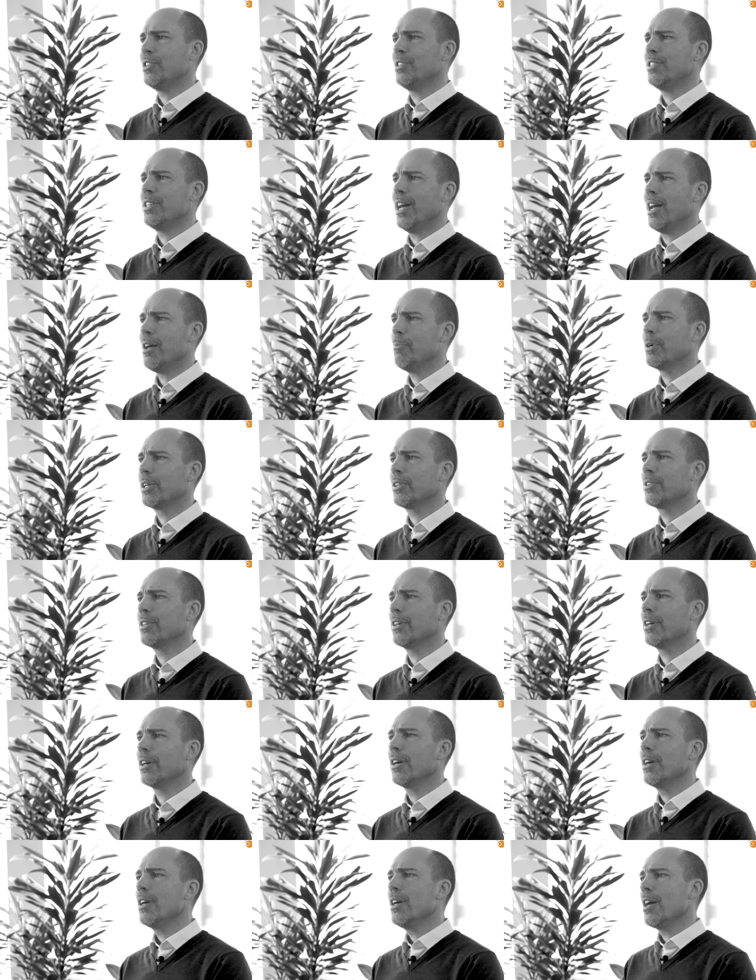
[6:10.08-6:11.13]
to say, but yeah.
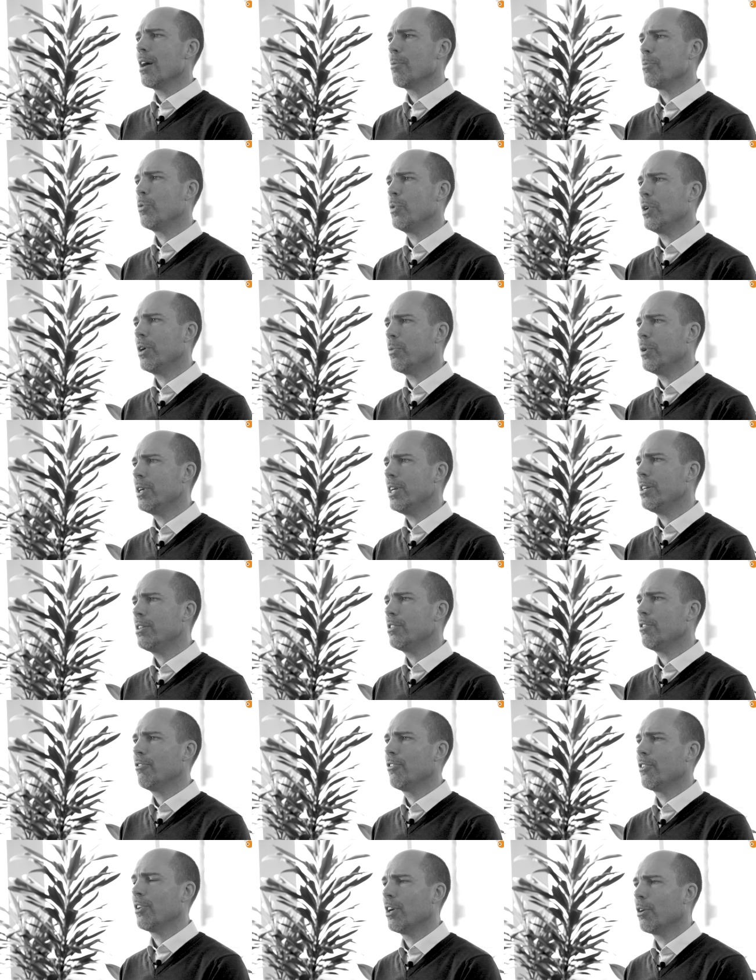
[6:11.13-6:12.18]
Uh, I mean we, we need
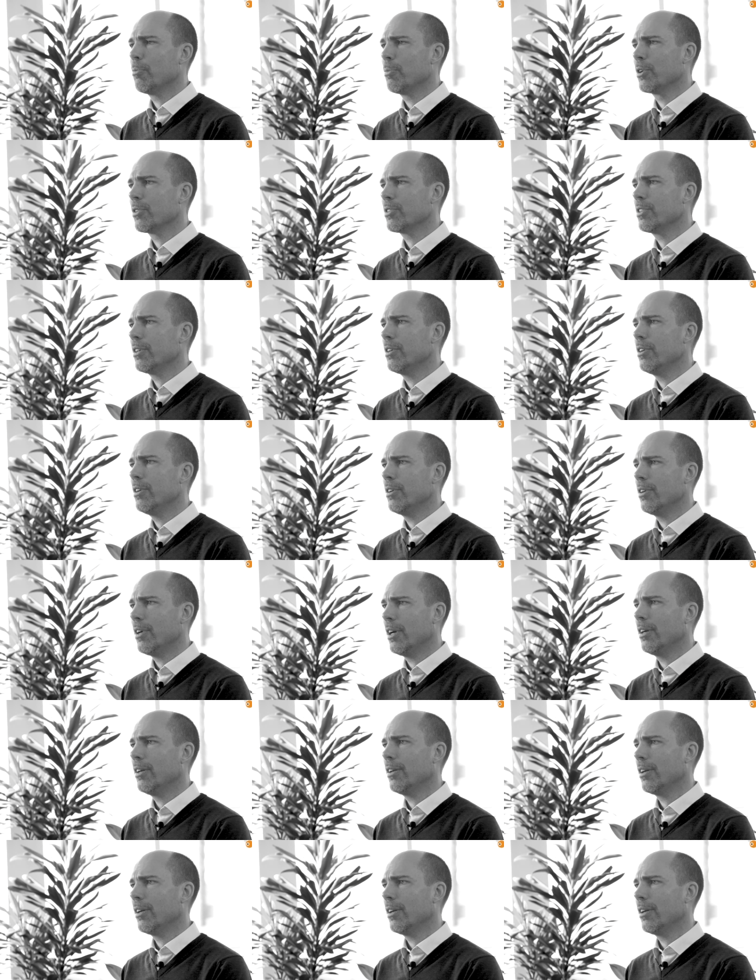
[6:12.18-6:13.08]
to follow because there,